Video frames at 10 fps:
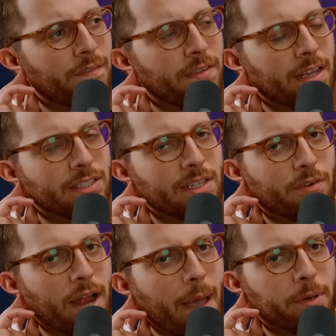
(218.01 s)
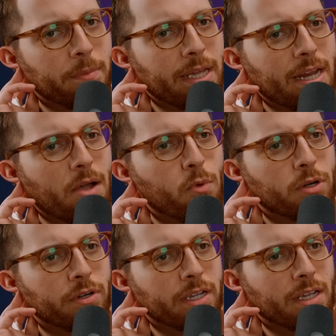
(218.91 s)
I feel like that's never happened to me, and now I'm
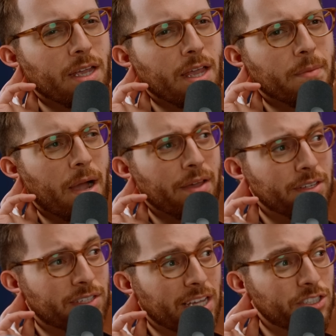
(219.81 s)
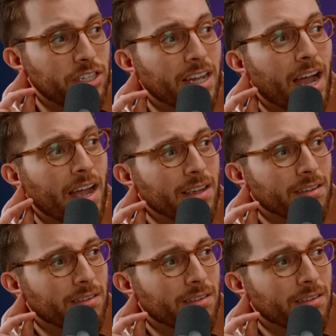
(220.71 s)
wondering, am I the sketchy guy?